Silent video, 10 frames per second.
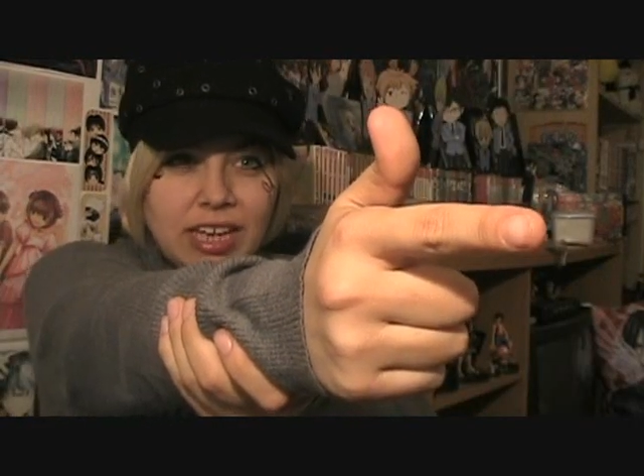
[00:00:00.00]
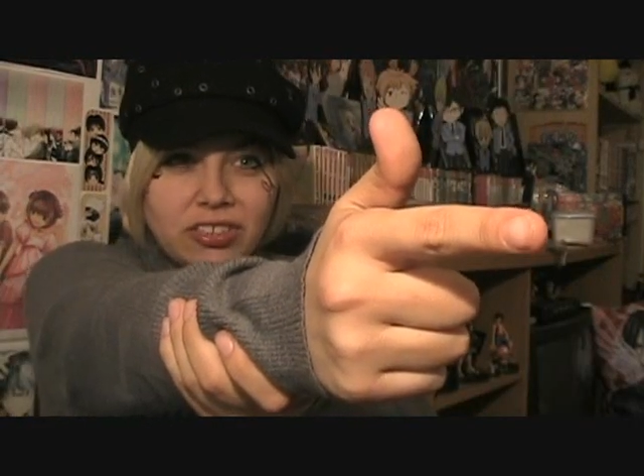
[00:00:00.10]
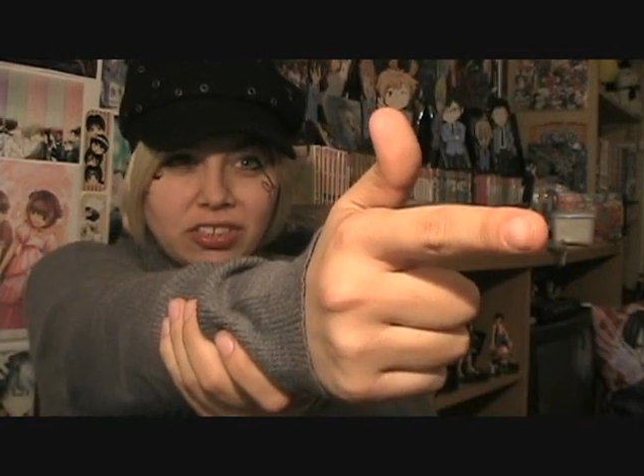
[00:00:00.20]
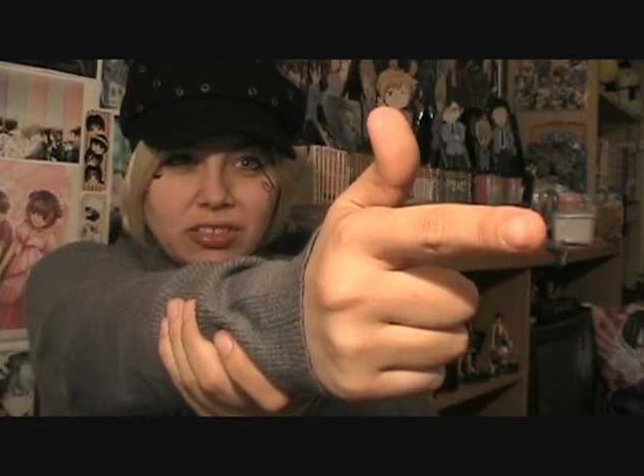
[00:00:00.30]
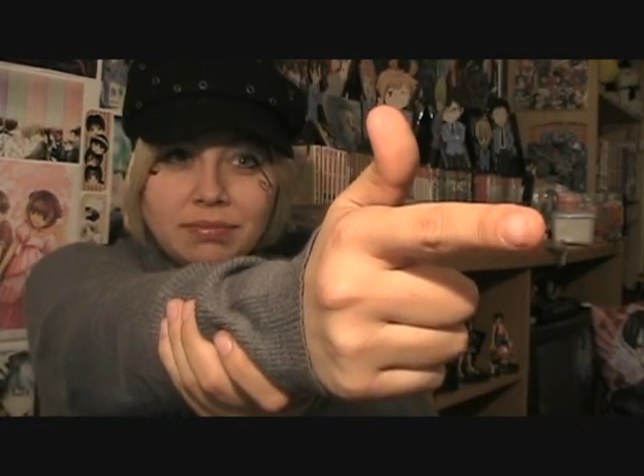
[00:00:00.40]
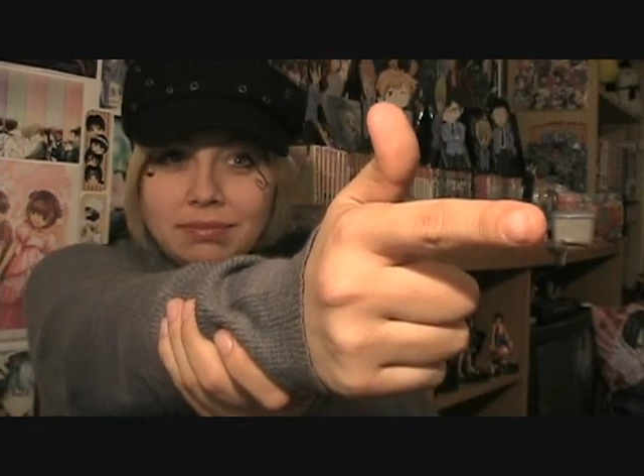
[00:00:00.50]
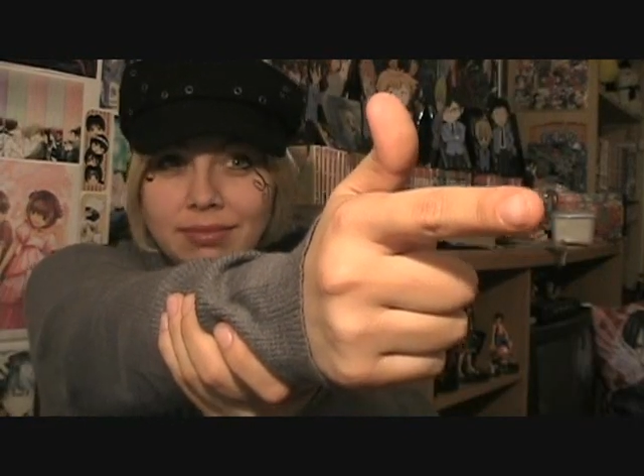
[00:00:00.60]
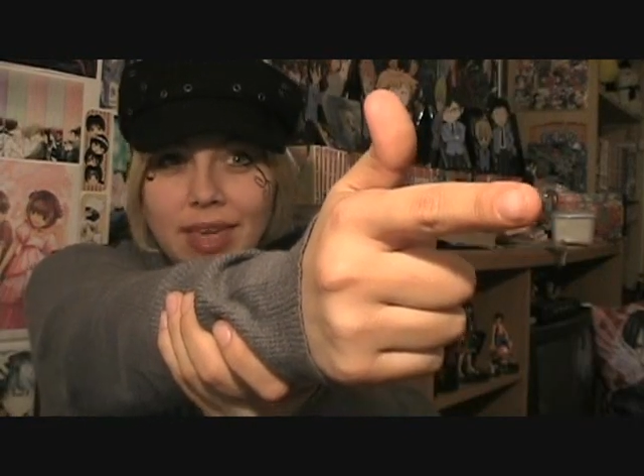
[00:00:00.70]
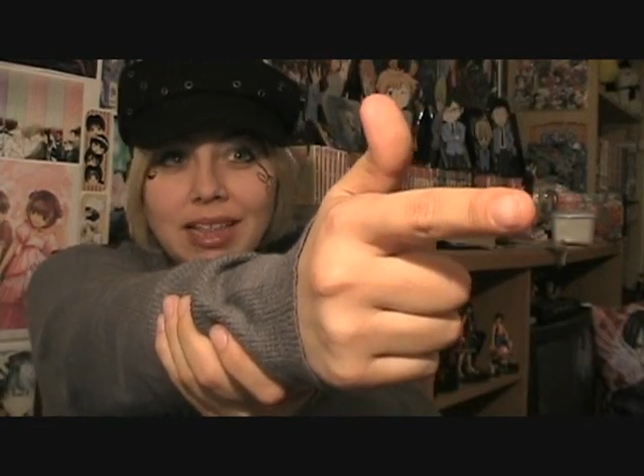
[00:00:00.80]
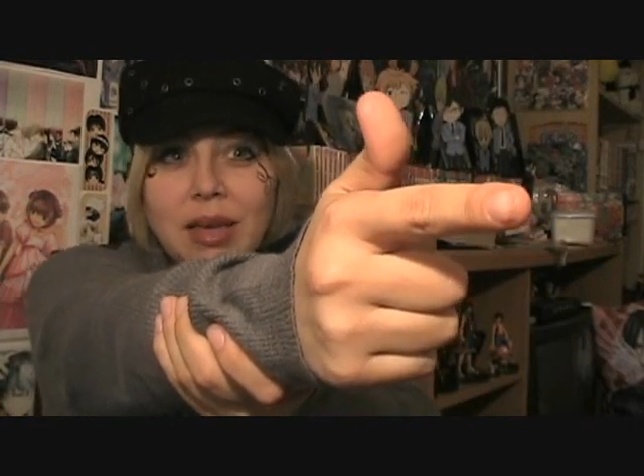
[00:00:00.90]
angel,
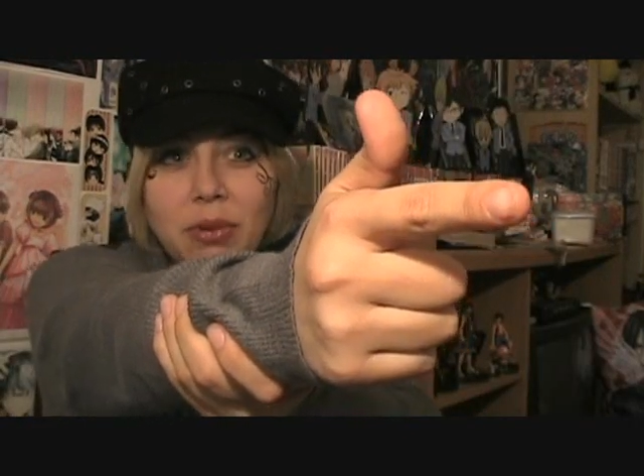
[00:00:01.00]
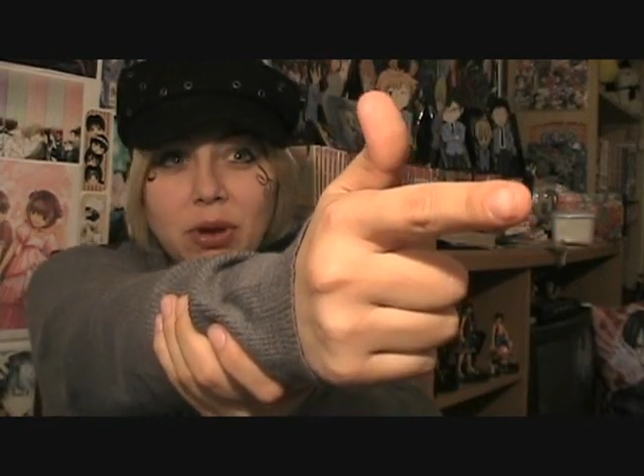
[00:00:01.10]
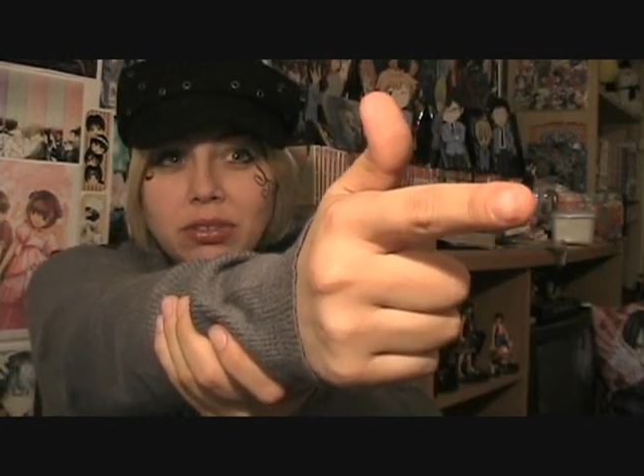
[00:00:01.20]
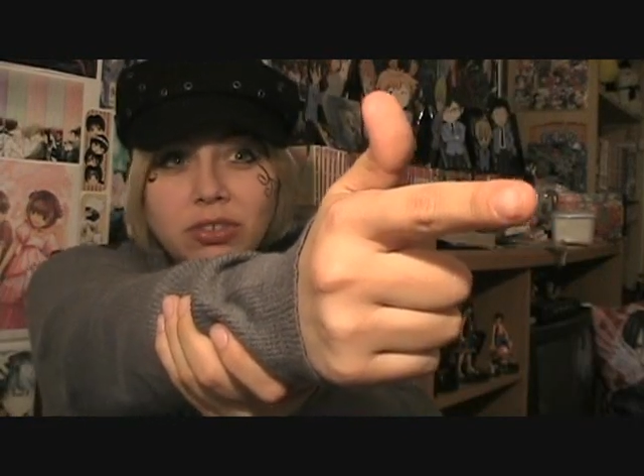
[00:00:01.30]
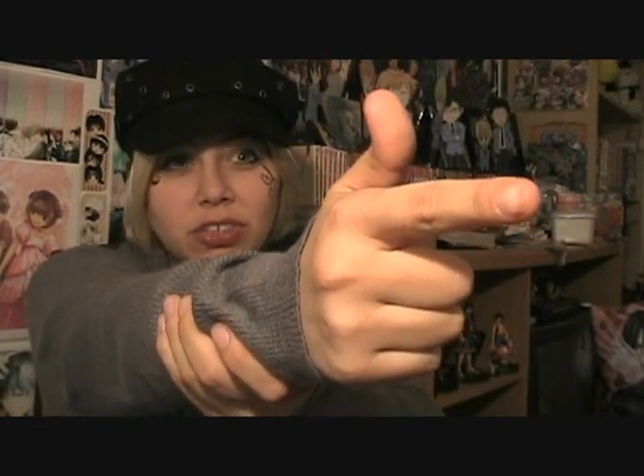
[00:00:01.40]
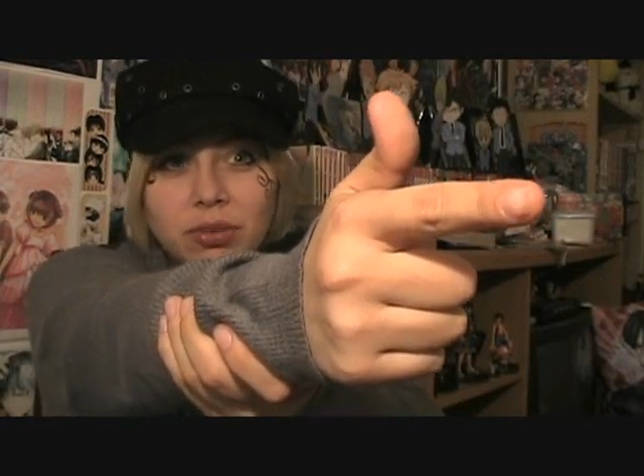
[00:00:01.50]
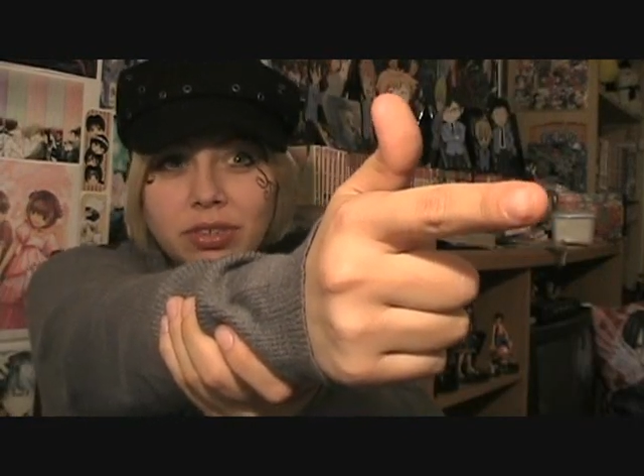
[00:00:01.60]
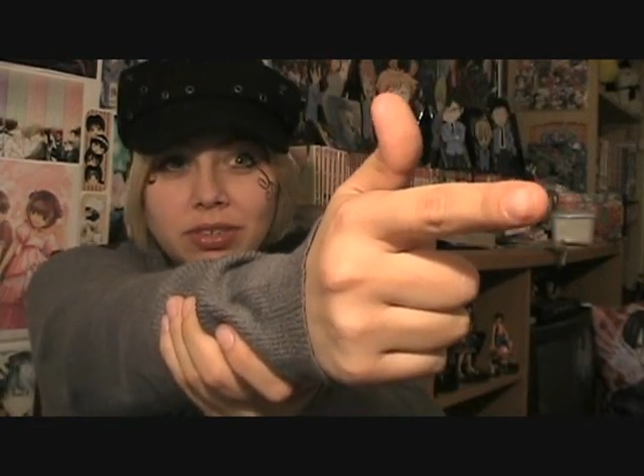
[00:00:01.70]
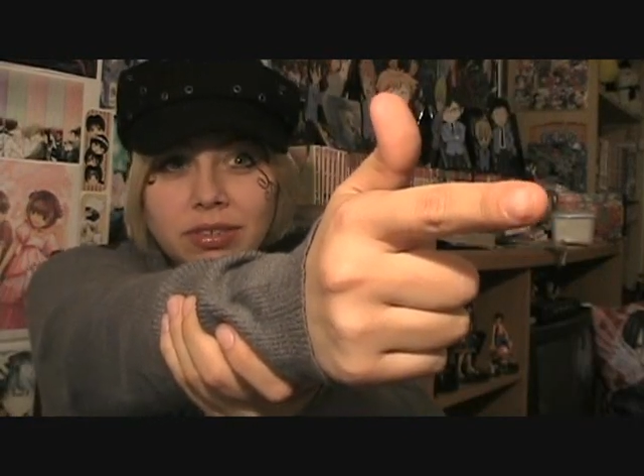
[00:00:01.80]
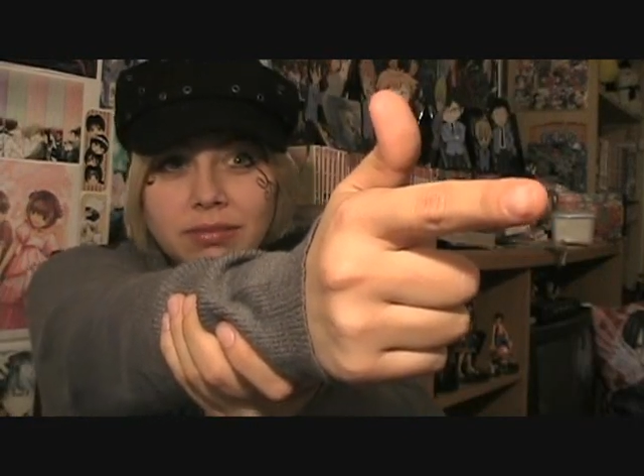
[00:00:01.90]
and I'm going to shoot
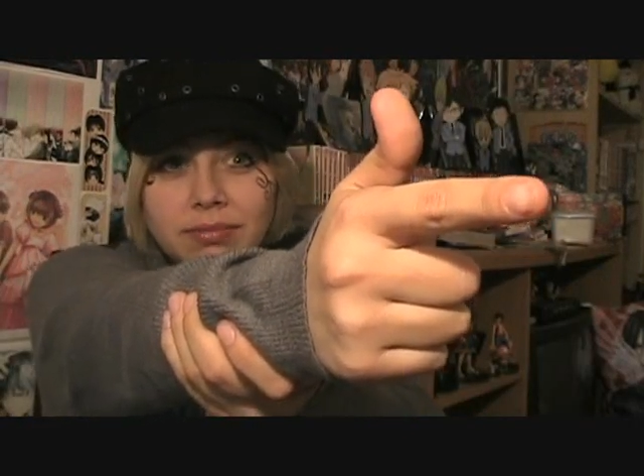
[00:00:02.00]
her.